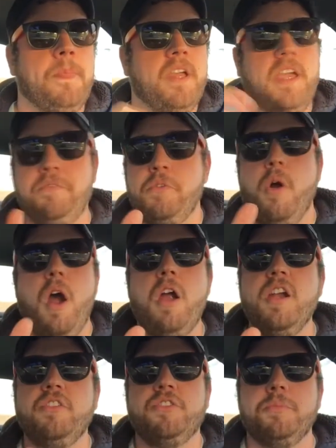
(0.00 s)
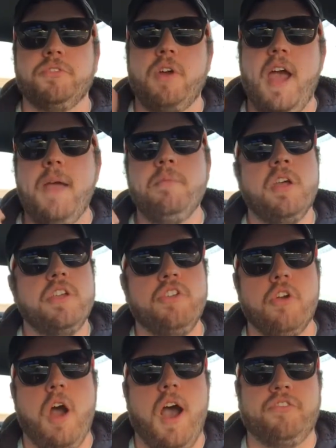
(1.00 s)
If you already subscribed,
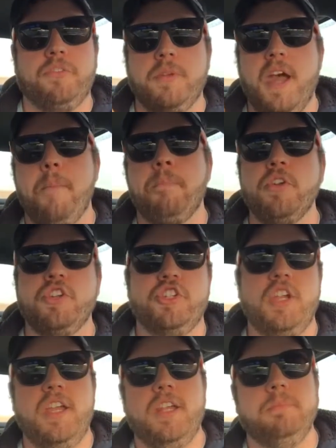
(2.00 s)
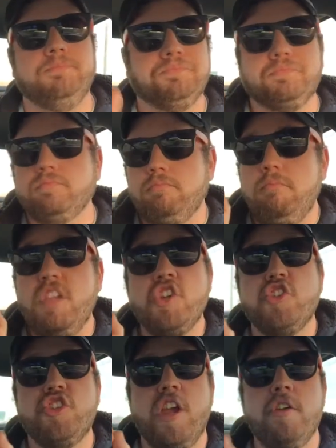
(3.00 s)
you're awesome, and I appreciate it.
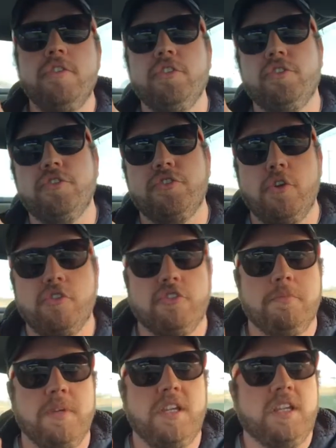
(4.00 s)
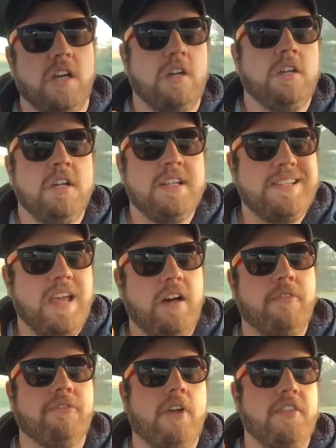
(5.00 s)
Share this to social media. Tell
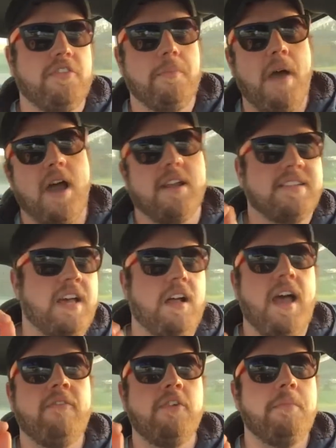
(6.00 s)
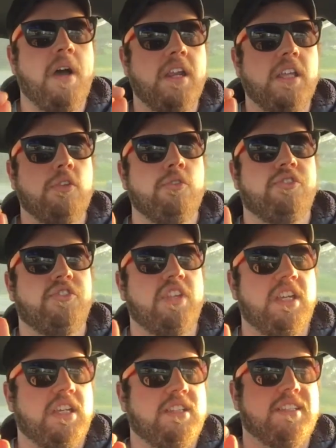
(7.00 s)
friends about it. Tell everybody you
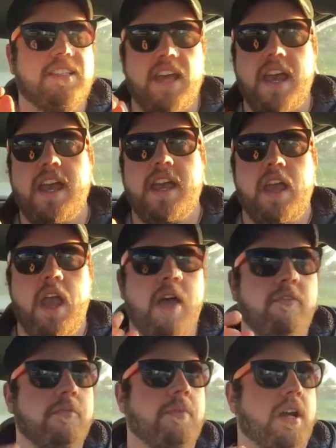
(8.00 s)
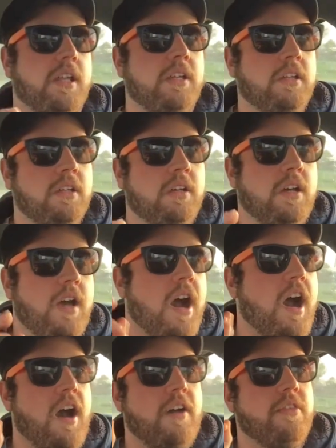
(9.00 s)
see today, everybody.
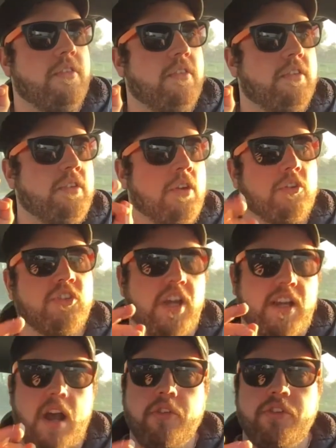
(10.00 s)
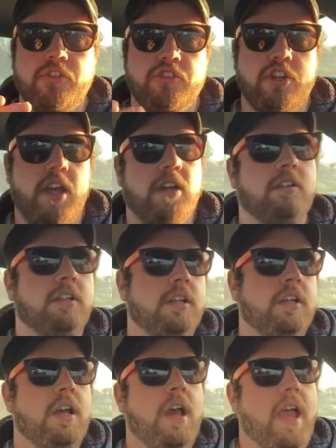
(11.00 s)
Check out this channel,
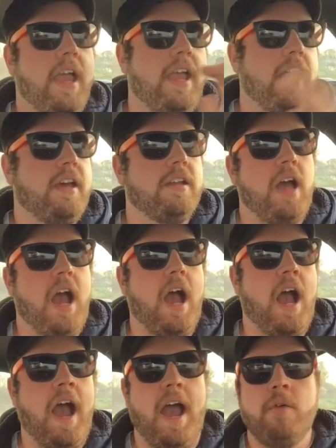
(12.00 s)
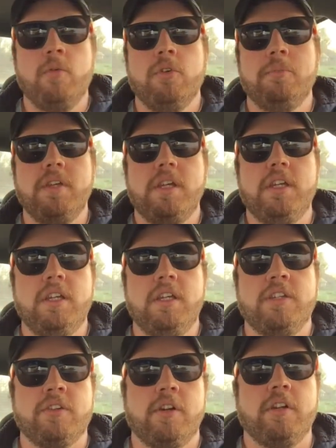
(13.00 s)
and I will be
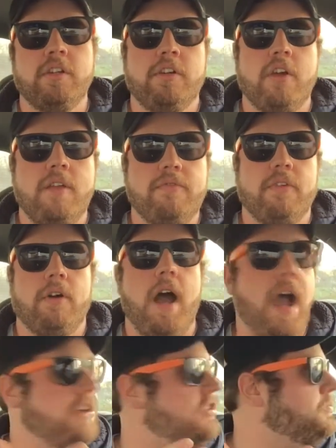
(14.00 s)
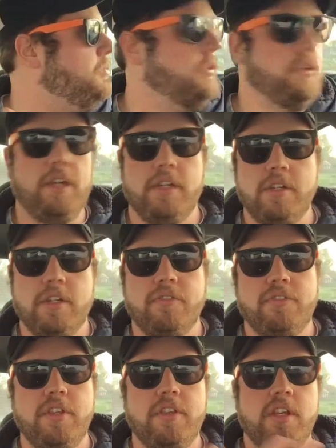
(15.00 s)
eternally grateful. I just pulled in. You can
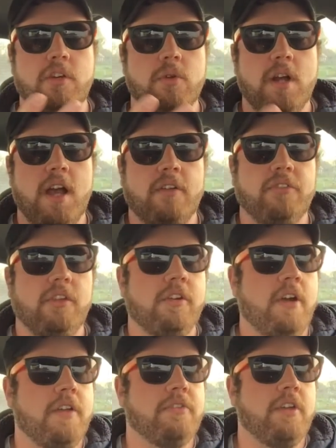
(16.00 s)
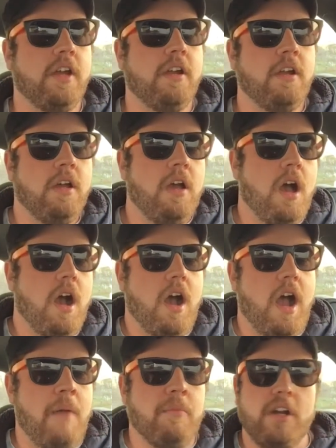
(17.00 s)
see the Equinox sitting right there.
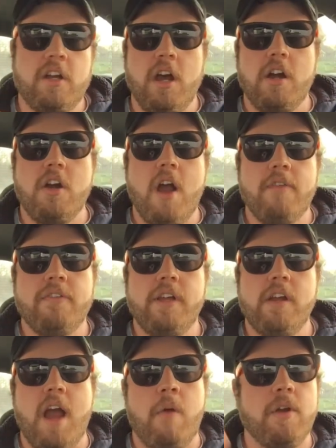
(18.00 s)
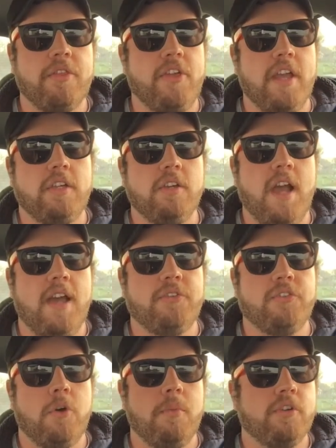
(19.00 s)
I'm going to cut her off here. I want to thank you guys
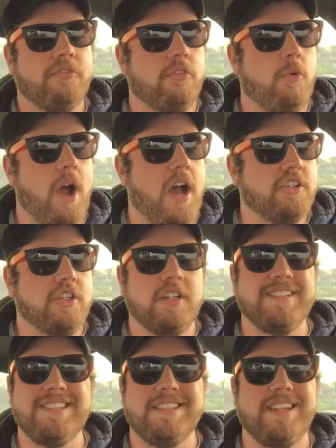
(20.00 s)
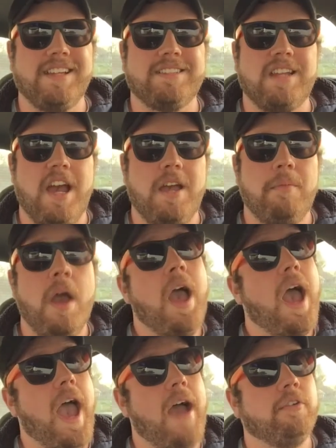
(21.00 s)
so much for watching, and until next time,
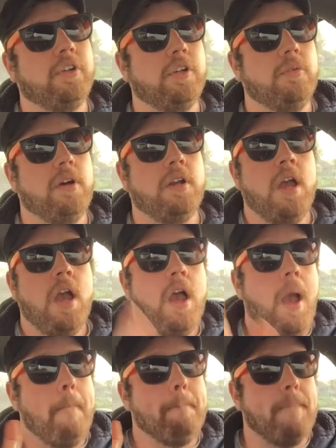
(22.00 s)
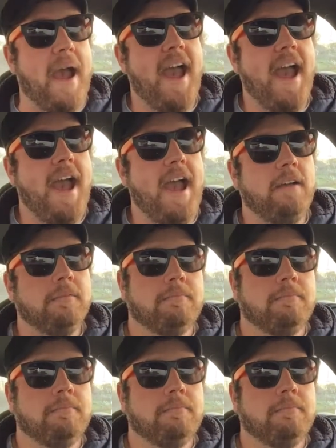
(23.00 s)
have a good one. Bye!